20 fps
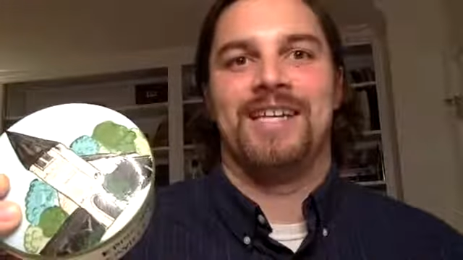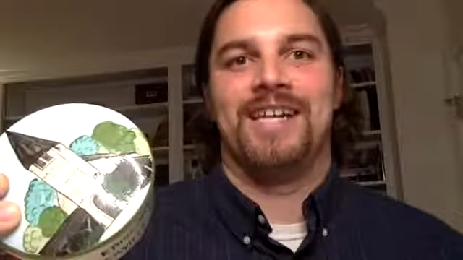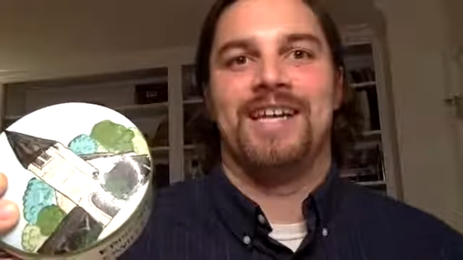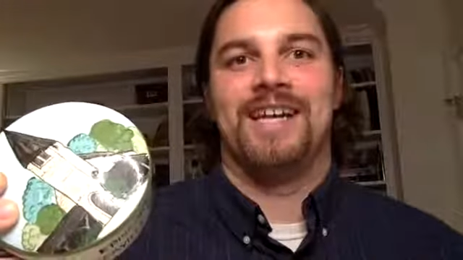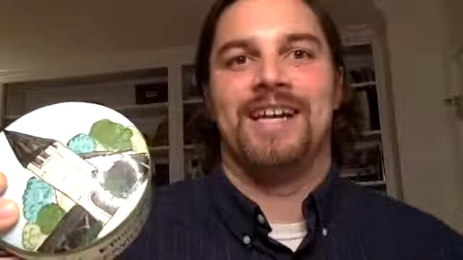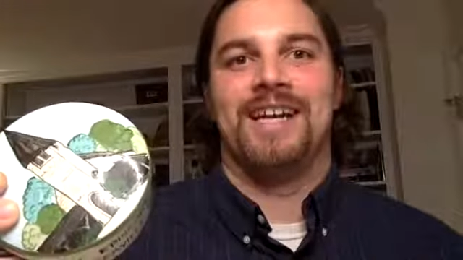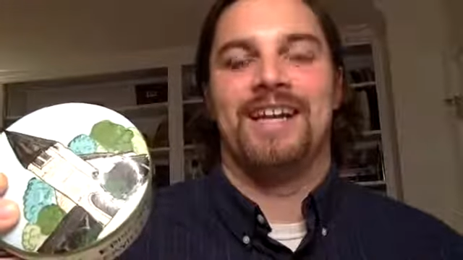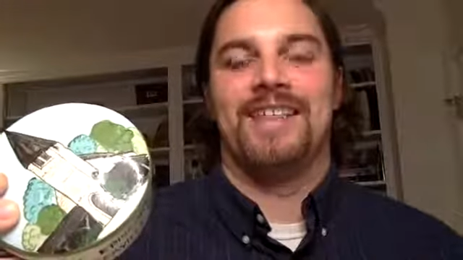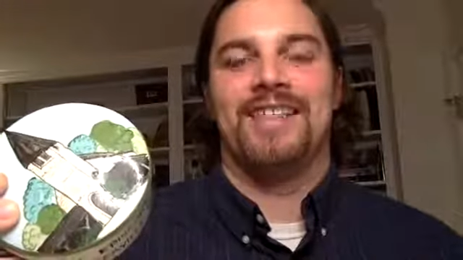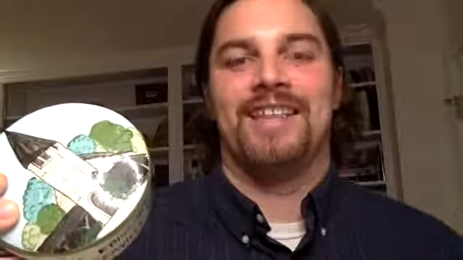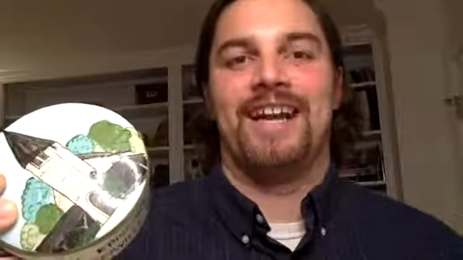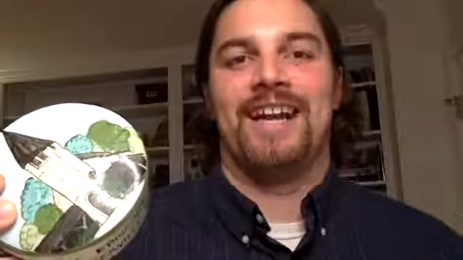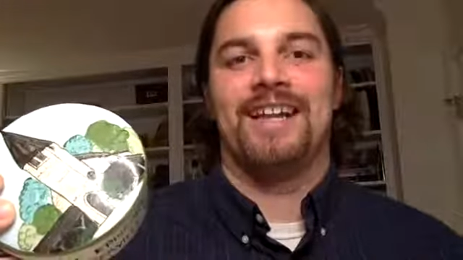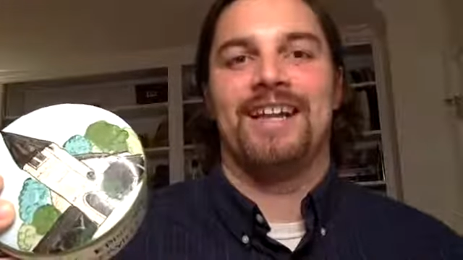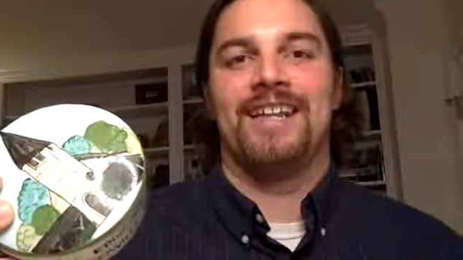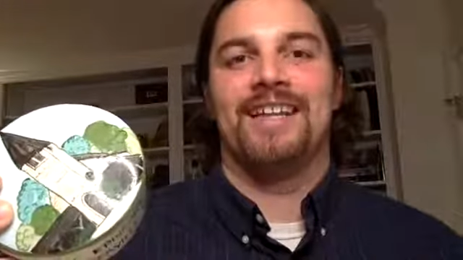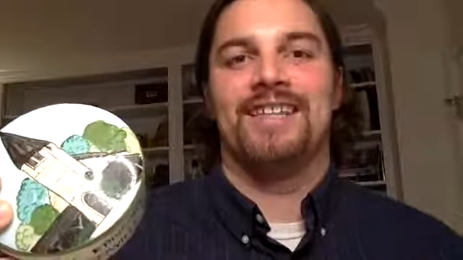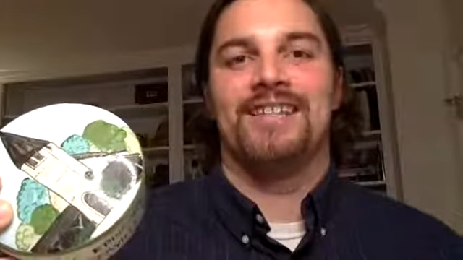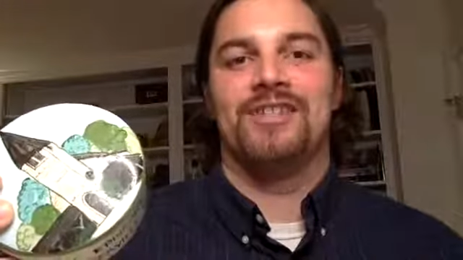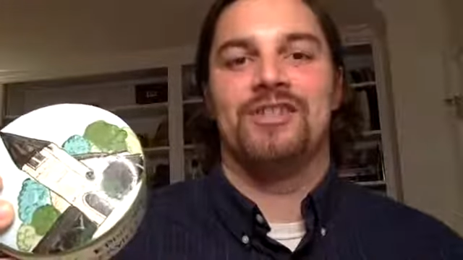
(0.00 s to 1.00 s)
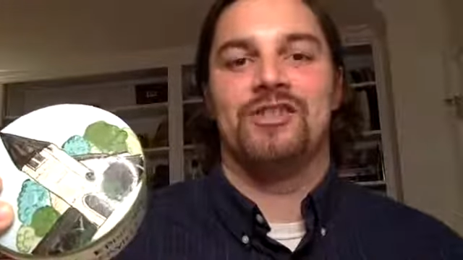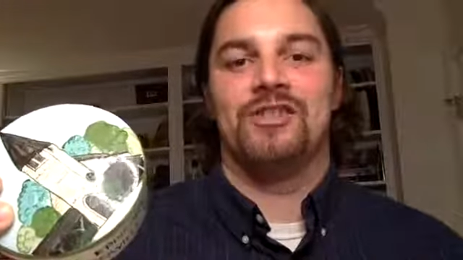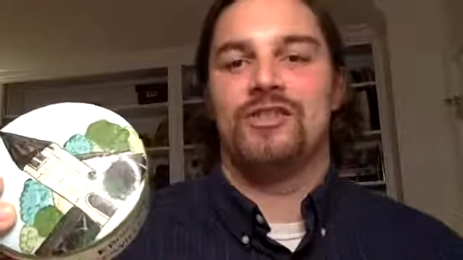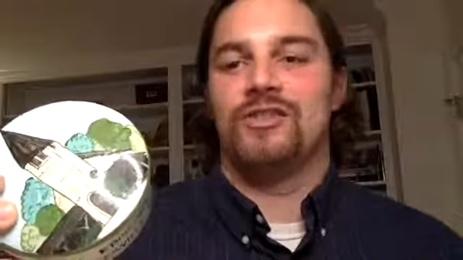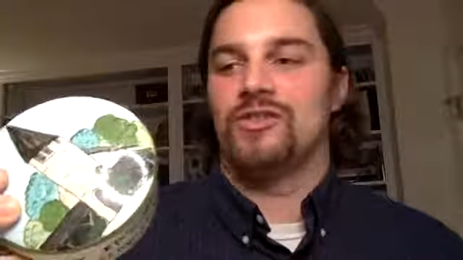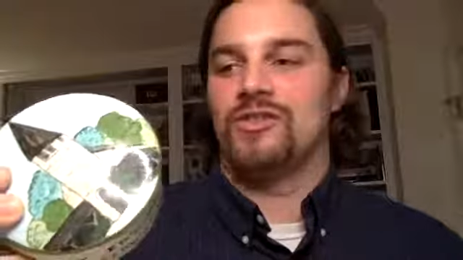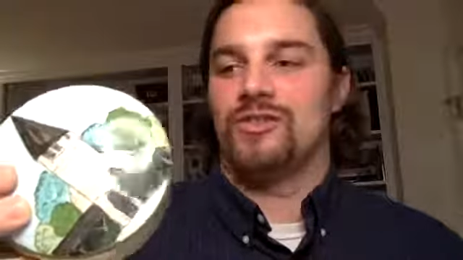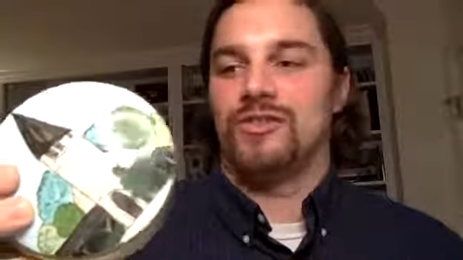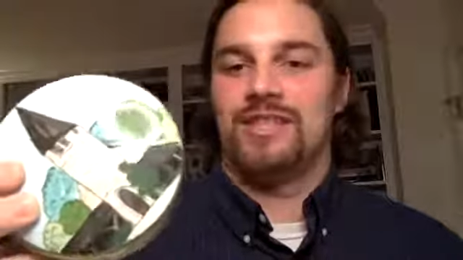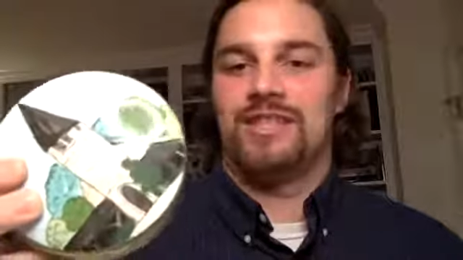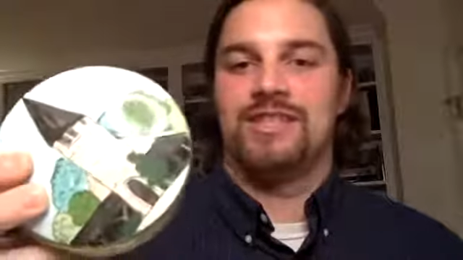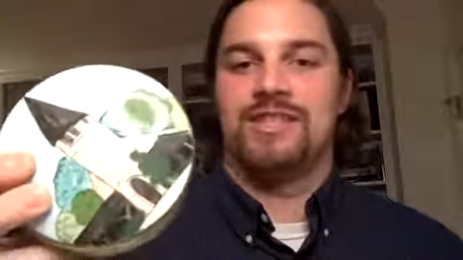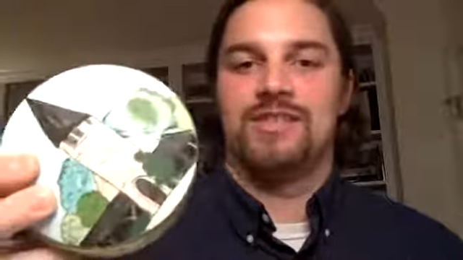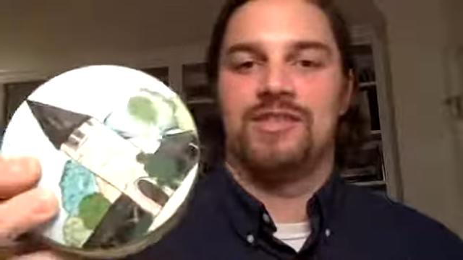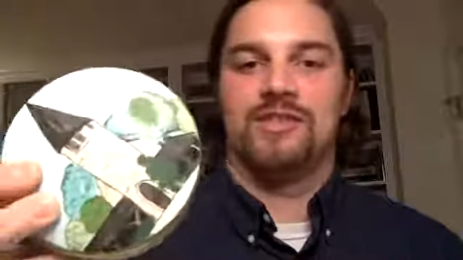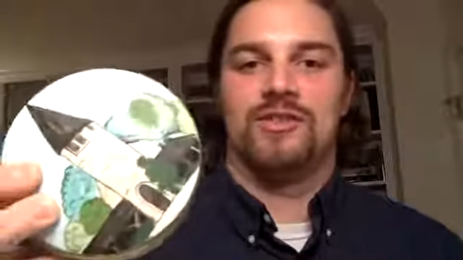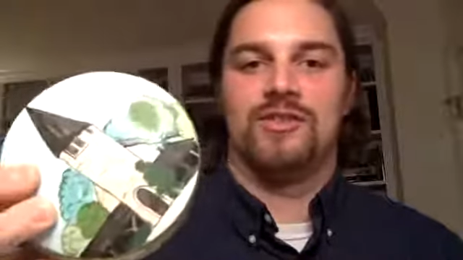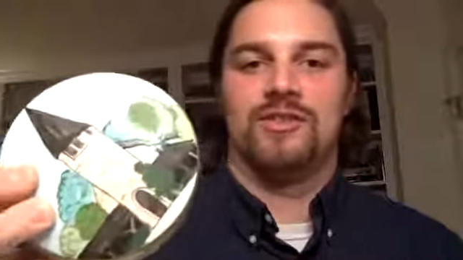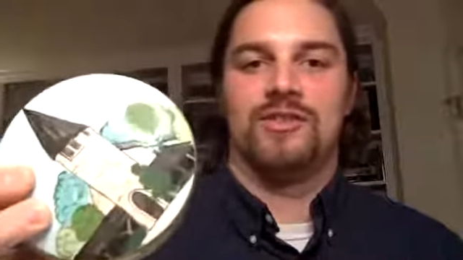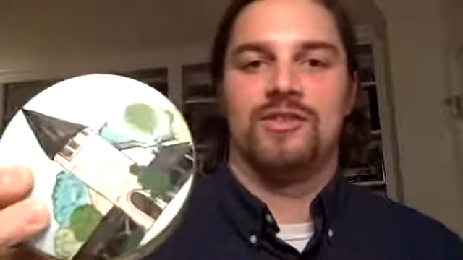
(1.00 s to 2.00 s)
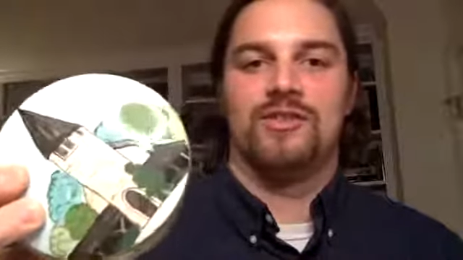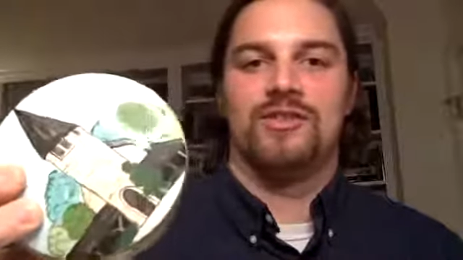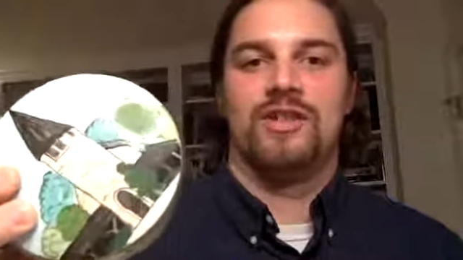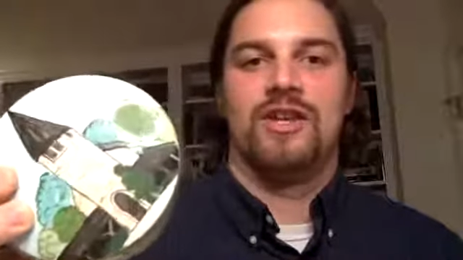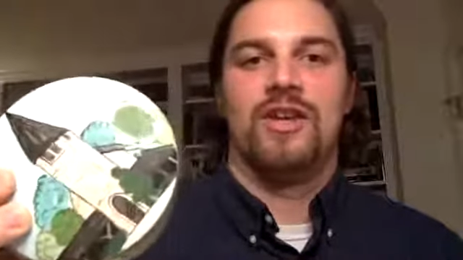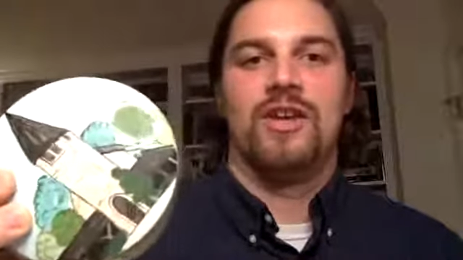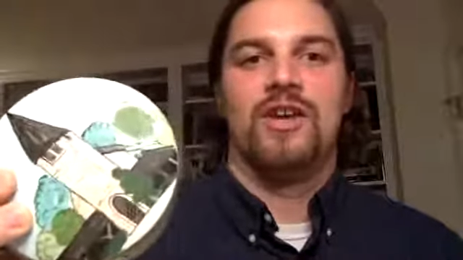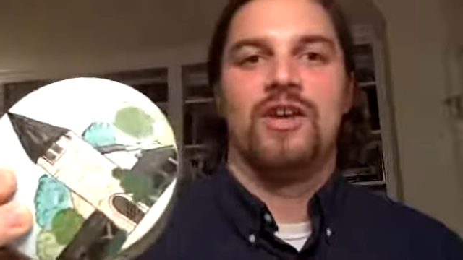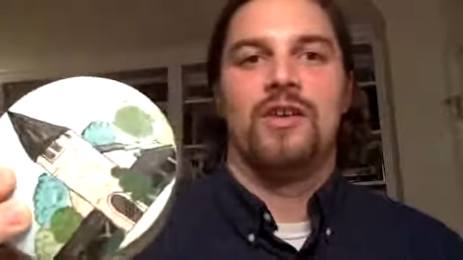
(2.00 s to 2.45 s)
Uh, that is the church. This is the church